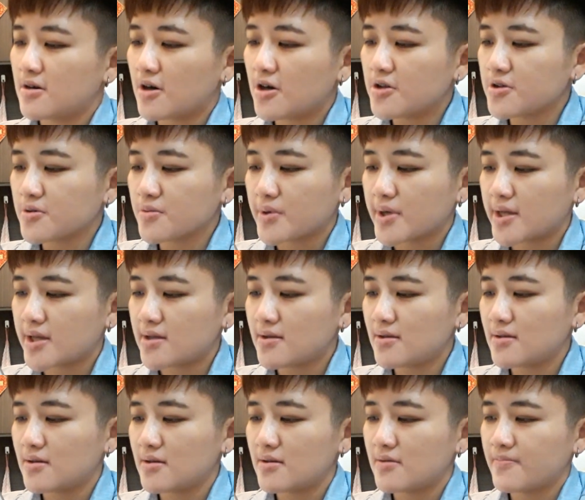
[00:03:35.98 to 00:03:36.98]
all the way
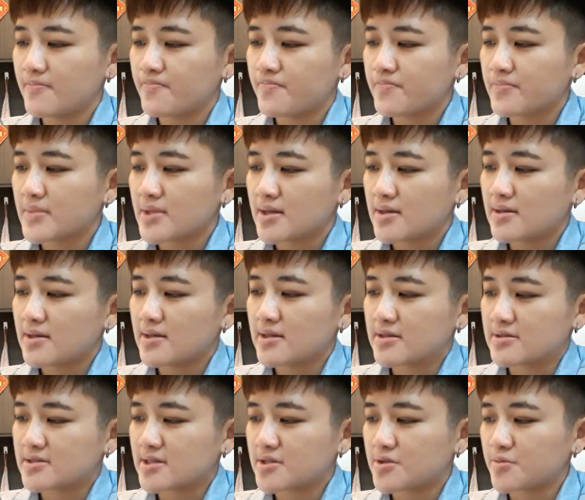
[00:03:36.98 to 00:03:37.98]

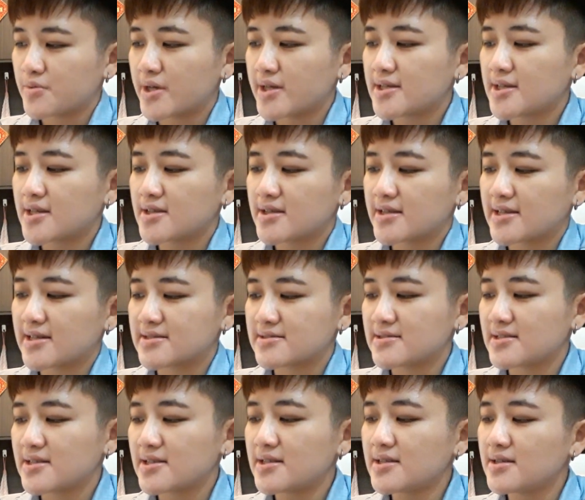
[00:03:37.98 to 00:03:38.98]
in such a way that they can
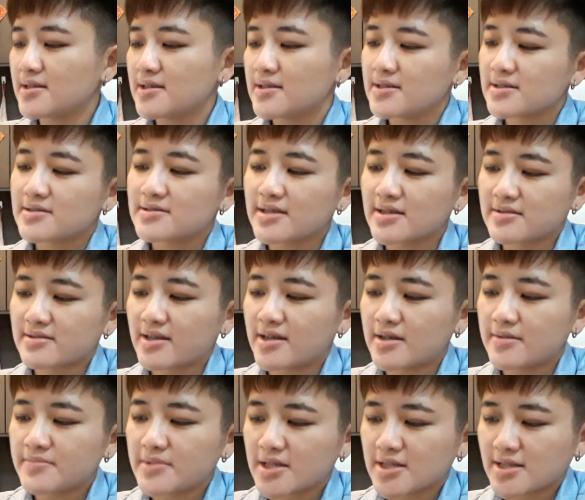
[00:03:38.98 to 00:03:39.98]
see 6
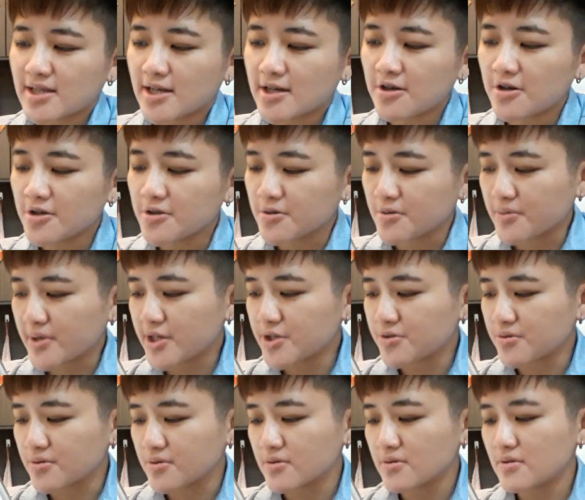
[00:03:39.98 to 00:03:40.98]
a.m. data all the way
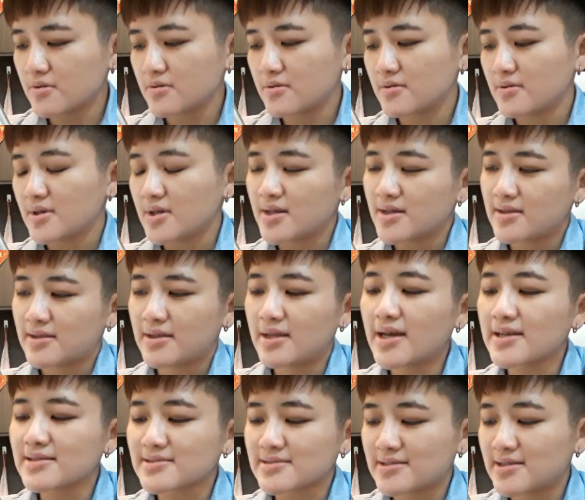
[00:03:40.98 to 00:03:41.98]
to
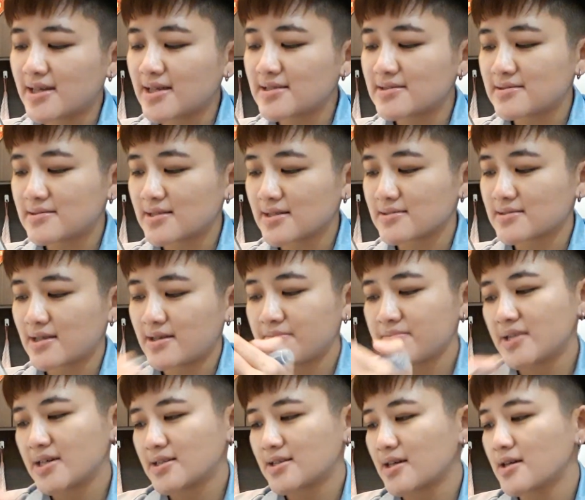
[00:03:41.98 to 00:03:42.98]
next day 6
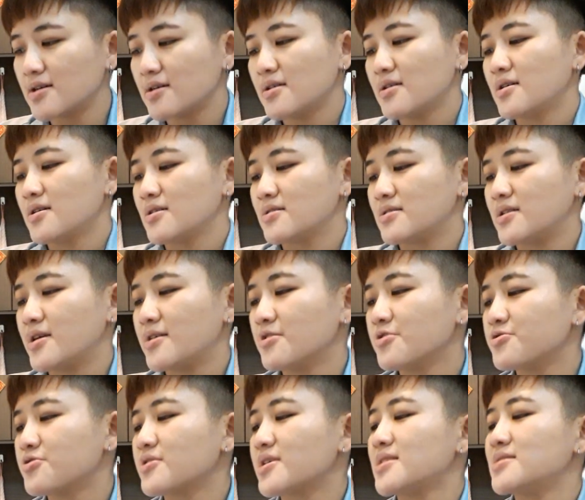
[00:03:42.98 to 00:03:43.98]
a.m. data. They
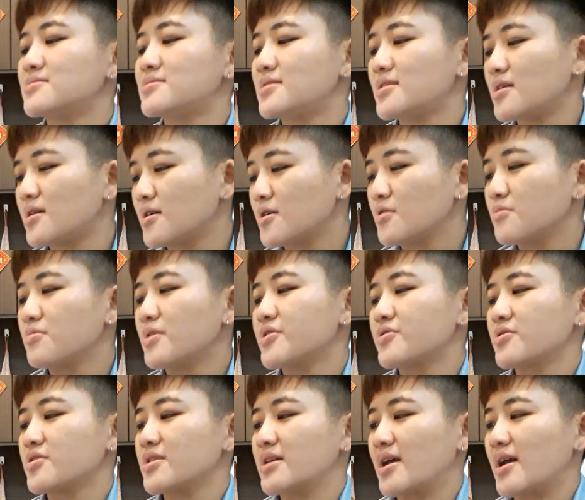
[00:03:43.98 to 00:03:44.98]
also can see
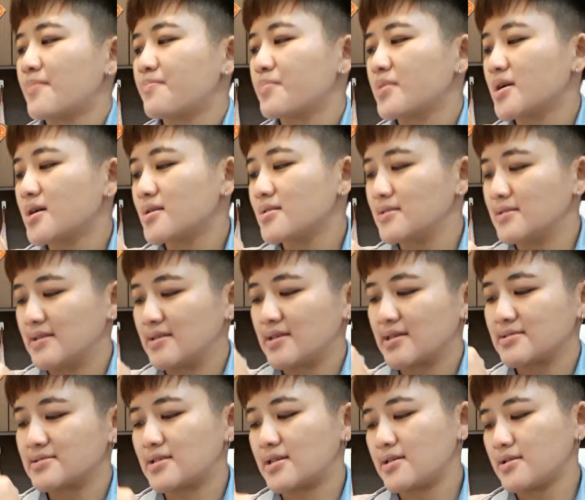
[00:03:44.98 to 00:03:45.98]
what's going to happen in the
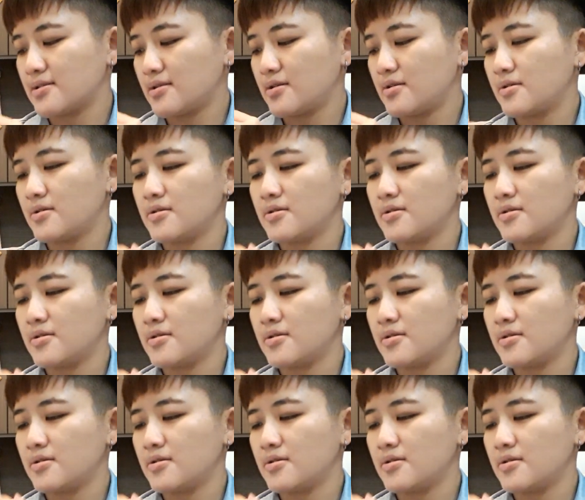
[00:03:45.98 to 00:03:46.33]
next day.